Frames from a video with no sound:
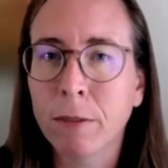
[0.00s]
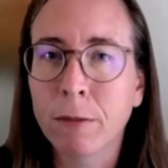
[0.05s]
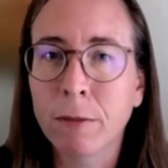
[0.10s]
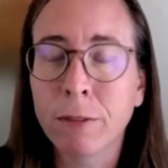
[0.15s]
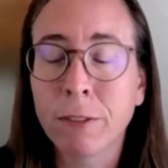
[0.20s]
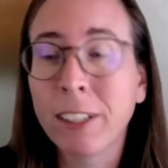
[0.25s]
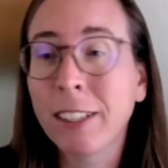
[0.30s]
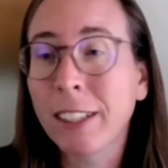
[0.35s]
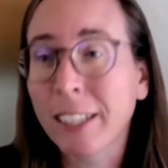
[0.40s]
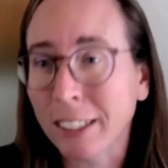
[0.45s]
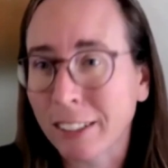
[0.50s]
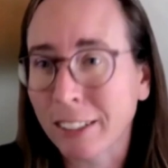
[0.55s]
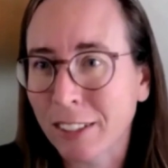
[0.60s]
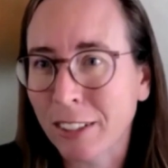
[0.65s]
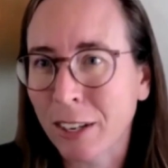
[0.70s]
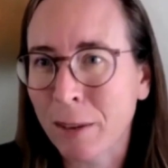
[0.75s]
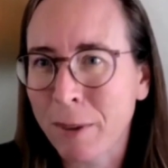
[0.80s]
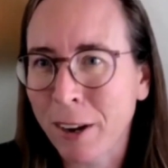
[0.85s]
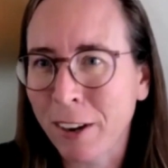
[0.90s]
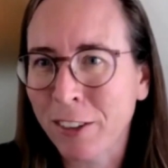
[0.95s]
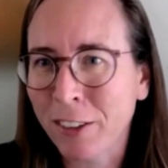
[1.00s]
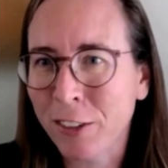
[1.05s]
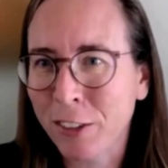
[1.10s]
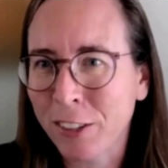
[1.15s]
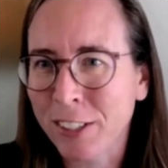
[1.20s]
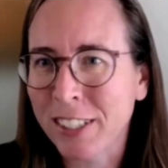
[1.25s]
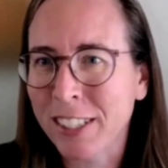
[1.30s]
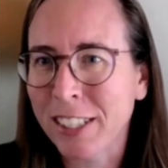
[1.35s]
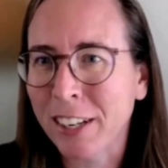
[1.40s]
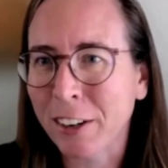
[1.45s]
feelings about
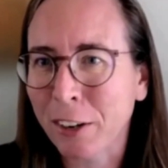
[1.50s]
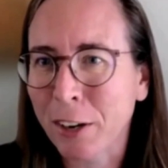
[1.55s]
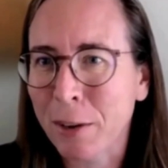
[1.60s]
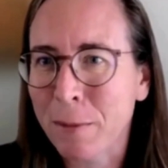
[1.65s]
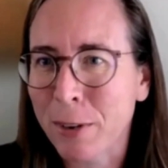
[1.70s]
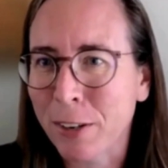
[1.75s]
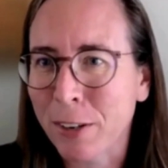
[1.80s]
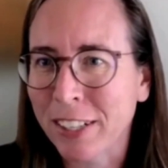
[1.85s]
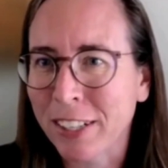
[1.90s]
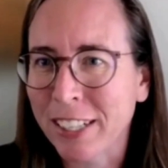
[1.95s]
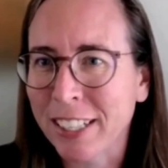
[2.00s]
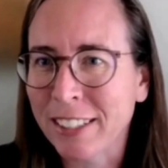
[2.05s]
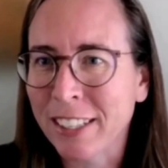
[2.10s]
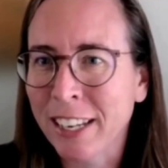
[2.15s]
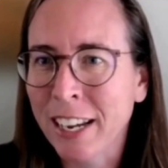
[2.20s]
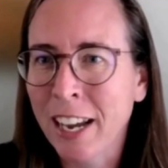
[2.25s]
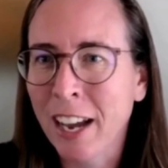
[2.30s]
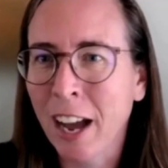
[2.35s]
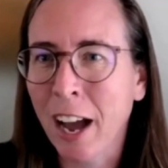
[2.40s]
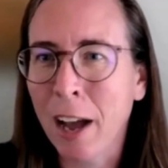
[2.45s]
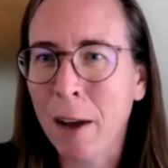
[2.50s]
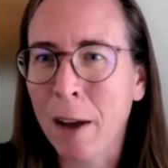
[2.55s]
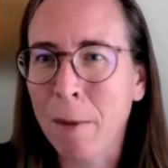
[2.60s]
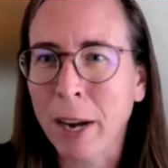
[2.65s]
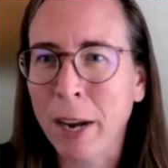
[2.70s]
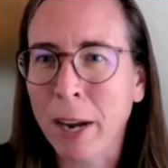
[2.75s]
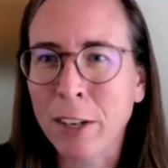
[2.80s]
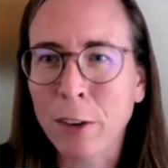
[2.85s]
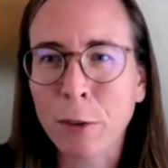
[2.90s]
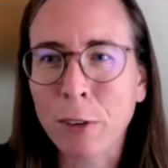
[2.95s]
trees in their communities.
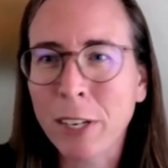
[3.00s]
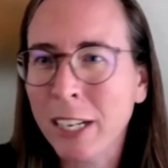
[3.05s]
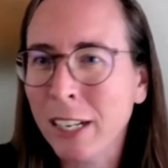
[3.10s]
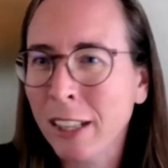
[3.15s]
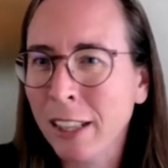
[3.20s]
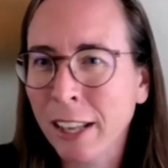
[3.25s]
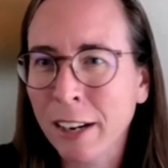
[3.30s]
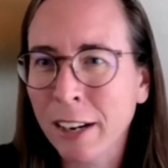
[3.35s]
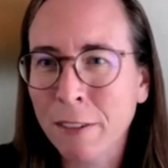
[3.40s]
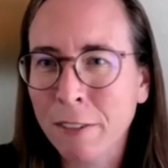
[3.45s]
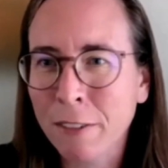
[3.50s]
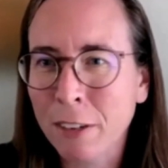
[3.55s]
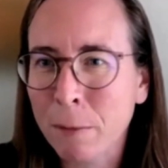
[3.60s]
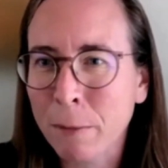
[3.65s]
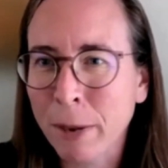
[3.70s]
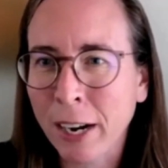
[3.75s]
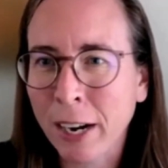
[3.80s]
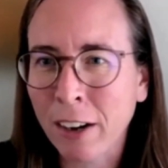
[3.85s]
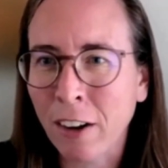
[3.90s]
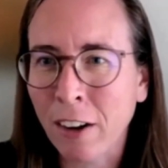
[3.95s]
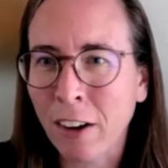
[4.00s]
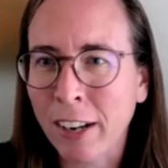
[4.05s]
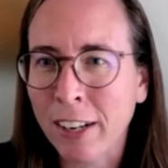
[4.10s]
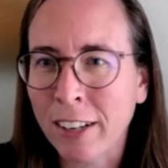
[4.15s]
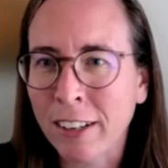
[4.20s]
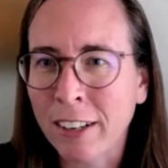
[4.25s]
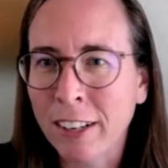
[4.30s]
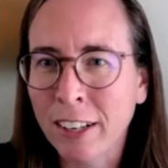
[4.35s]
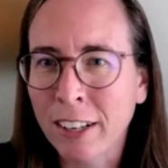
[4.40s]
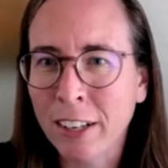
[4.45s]
I don't get a lot of feedback on,
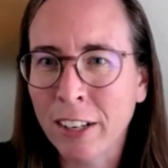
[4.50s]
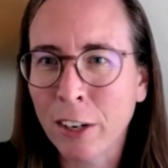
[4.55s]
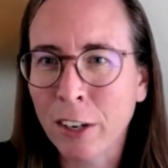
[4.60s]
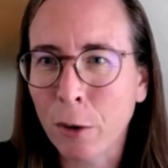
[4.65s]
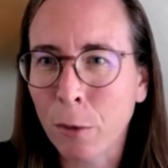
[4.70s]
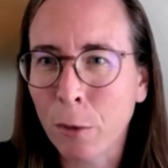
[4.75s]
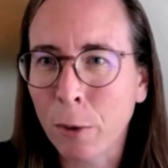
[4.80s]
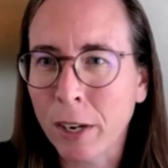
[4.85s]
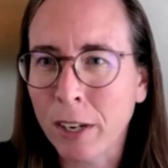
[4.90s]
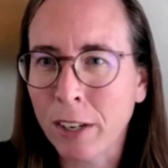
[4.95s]
what